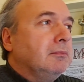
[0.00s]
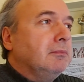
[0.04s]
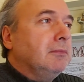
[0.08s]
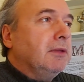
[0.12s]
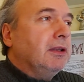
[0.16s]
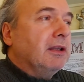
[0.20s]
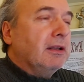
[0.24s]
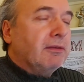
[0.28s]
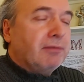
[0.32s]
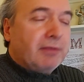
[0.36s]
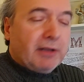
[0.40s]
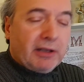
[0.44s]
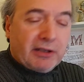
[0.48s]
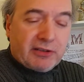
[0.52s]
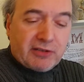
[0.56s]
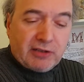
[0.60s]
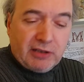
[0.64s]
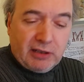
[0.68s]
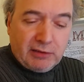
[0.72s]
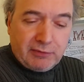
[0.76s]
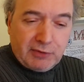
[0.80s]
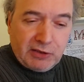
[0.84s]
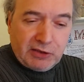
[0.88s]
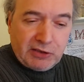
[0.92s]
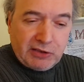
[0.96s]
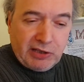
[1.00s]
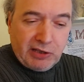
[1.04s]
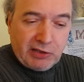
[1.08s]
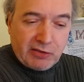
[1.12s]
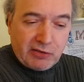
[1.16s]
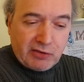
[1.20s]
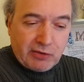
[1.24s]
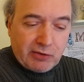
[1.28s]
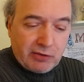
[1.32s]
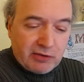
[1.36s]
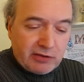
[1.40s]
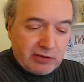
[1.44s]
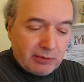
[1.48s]
In the first half I
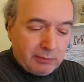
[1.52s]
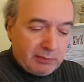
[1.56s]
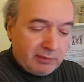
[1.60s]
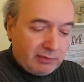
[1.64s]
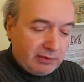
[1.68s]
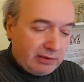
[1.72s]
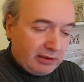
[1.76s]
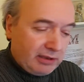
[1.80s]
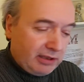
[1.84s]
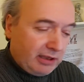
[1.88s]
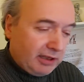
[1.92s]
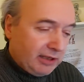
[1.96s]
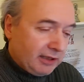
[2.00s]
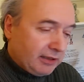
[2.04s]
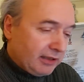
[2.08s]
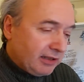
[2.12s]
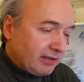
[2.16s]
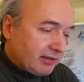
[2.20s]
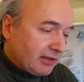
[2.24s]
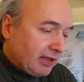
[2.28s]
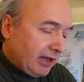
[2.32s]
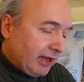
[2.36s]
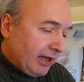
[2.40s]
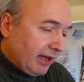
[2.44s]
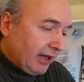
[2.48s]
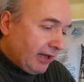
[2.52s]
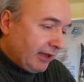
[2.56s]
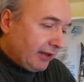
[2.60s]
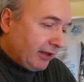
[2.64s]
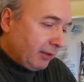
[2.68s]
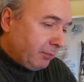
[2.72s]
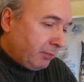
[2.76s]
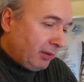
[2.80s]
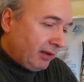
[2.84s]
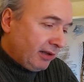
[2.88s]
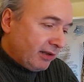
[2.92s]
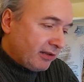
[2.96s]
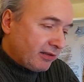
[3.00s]
touched on some of the desire, the
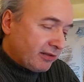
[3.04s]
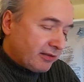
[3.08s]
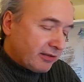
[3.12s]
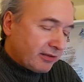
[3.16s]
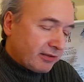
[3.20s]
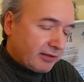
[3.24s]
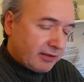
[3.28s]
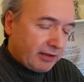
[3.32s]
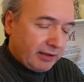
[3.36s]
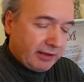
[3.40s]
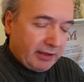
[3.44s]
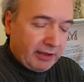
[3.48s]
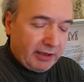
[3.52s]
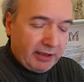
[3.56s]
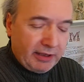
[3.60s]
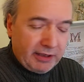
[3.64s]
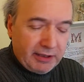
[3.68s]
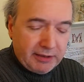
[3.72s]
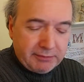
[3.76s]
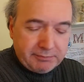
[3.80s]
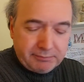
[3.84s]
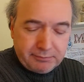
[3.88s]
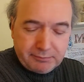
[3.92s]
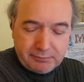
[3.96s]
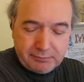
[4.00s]
bliss, the,